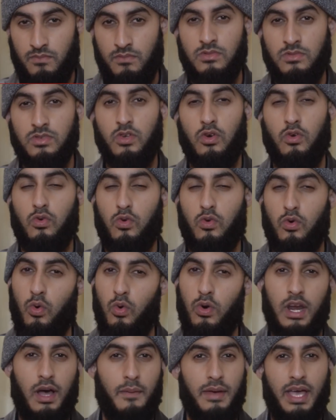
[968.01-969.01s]
So
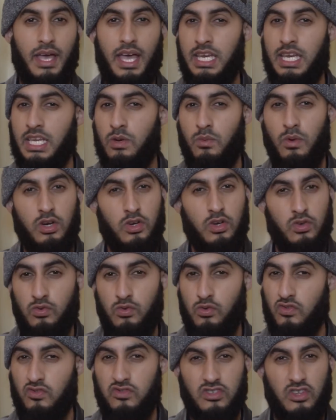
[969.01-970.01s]
call up anyone
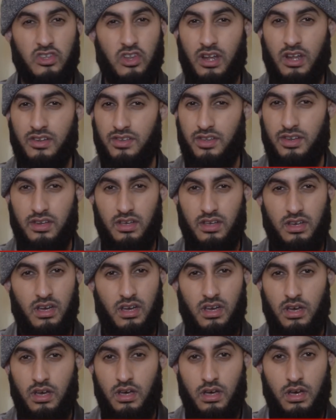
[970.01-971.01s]
who you've slandered
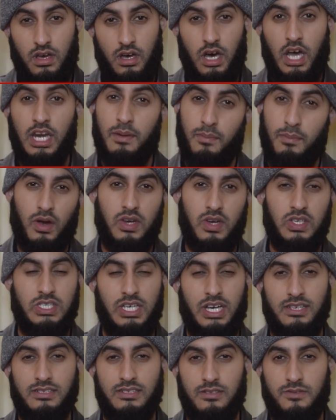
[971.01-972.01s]
and
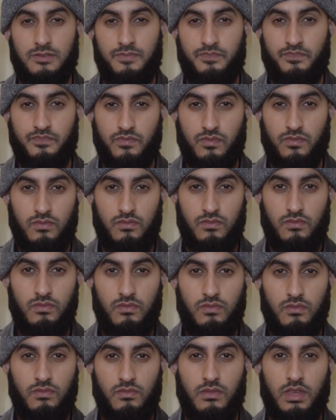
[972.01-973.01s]
apologize.
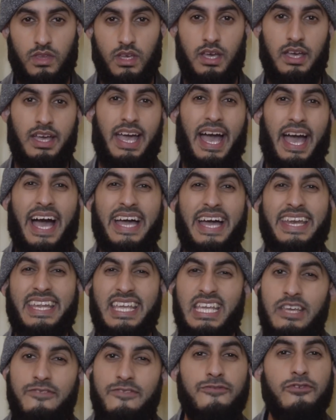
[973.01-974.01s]
And
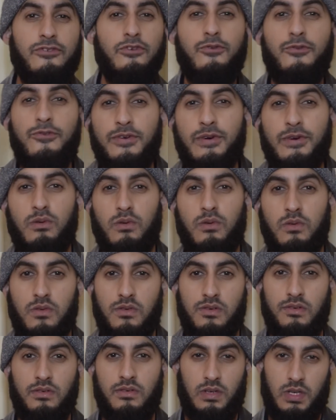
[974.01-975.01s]
if you feel
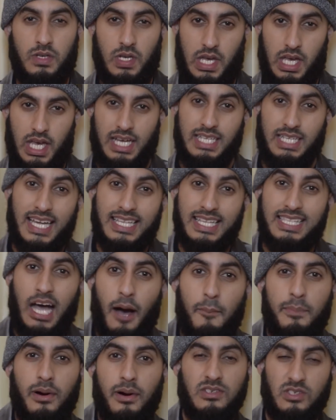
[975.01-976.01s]
that
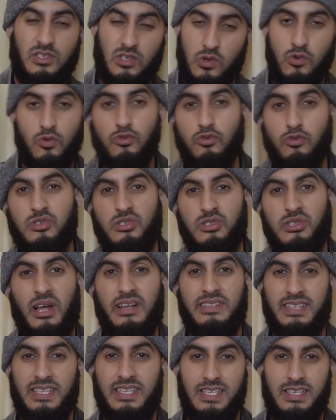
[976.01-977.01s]
that person who you've
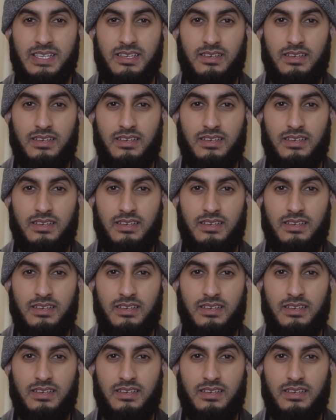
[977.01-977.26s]
slandered,